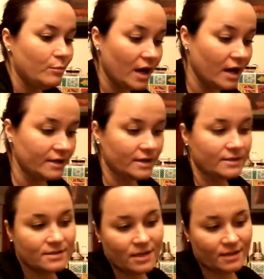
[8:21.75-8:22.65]
But
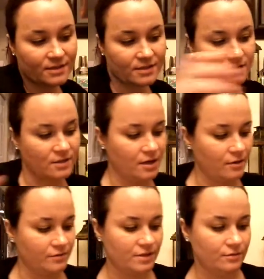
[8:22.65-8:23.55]
it's nice, you
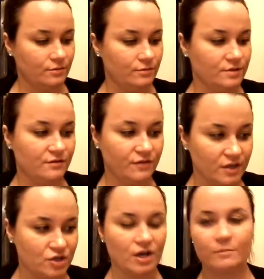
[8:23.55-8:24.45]
know, to
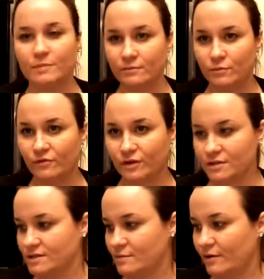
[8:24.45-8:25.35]
finish it up and move on
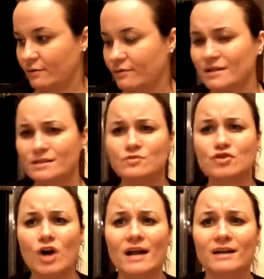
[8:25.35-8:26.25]
to some other things. I'm
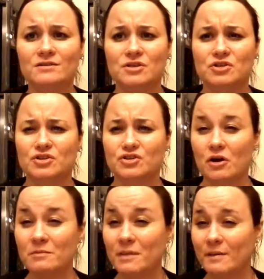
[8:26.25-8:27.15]
trying to
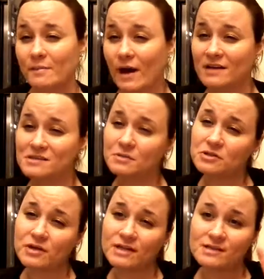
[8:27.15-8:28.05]
start maybe
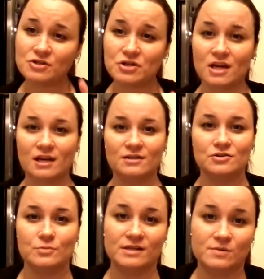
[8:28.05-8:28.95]
possibly transitioning
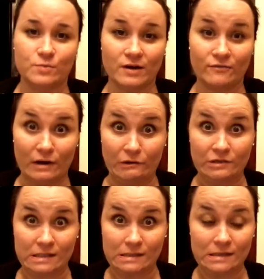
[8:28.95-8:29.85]
into my spring
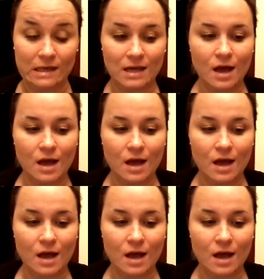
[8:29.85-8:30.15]
fragrances.